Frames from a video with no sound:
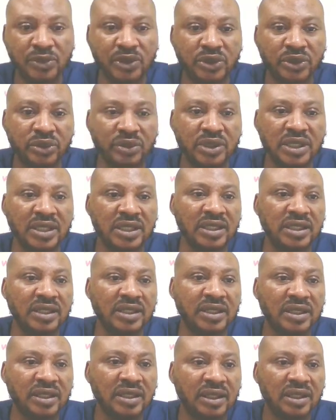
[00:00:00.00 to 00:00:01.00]
to
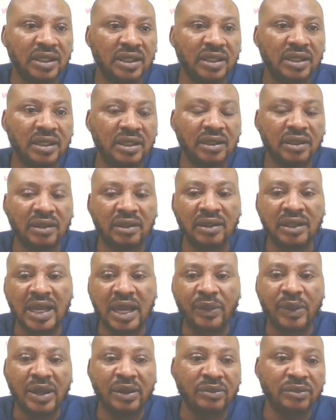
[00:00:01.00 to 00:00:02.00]
the
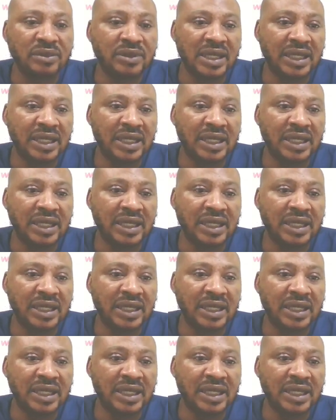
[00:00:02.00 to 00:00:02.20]
now.